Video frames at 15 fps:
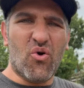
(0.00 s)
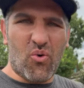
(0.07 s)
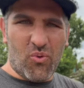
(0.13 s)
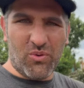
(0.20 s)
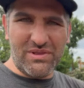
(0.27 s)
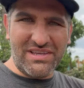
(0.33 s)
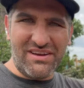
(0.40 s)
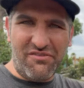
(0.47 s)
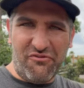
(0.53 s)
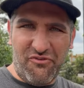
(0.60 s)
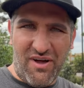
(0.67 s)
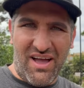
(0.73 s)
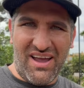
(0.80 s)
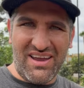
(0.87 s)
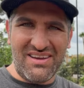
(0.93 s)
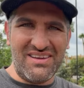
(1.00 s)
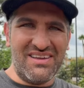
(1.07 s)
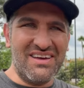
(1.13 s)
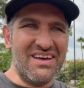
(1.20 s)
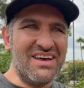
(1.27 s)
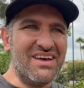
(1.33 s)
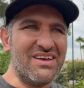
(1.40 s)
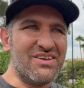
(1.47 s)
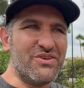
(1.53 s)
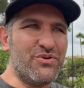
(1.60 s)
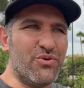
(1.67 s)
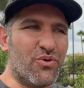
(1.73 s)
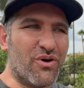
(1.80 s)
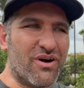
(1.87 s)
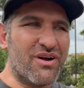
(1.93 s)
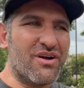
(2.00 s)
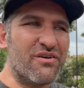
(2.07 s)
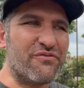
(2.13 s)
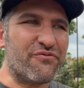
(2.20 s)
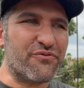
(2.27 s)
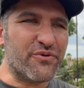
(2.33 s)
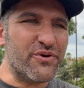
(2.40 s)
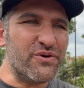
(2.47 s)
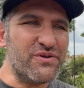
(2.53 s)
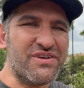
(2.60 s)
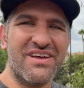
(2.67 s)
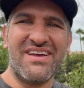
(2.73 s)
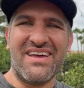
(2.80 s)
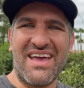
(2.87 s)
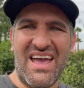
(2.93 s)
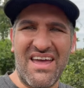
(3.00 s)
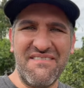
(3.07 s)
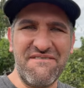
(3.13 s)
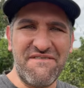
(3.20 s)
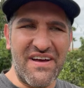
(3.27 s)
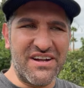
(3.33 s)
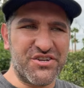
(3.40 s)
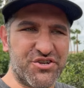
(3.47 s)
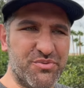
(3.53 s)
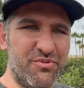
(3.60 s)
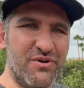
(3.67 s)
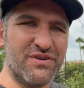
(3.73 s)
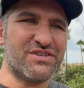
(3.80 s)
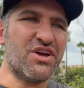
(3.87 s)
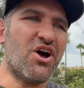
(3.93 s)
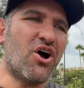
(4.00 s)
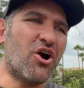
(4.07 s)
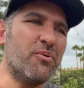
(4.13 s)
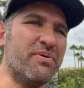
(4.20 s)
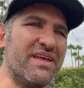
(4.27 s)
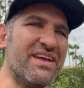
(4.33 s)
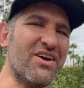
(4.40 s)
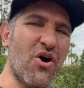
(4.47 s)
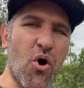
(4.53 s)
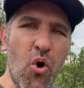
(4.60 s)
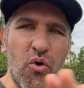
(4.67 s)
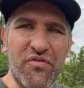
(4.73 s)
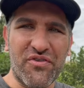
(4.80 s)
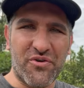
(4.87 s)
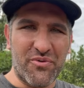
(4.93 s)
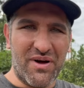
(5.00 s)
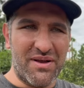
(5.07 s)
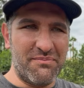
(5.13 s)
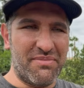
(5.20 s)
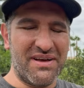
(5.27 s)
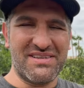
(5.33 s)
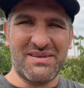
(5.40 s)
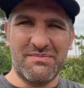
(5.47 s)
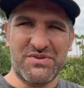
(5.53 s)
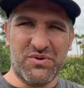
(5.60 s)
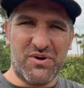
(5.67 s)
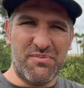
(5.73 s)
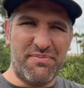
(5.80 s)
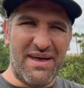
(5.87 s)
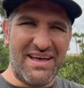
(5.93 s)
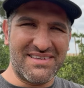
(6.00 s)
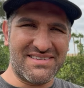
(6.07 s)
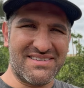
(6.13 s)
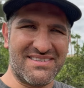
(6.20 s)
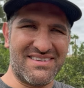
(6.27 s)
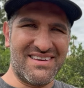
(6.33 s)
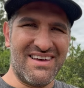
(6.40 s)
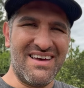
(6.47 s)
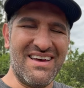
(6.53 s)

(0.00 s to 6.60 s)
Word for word: only to find your fruit and vegetables are being overrun by some sort of pests.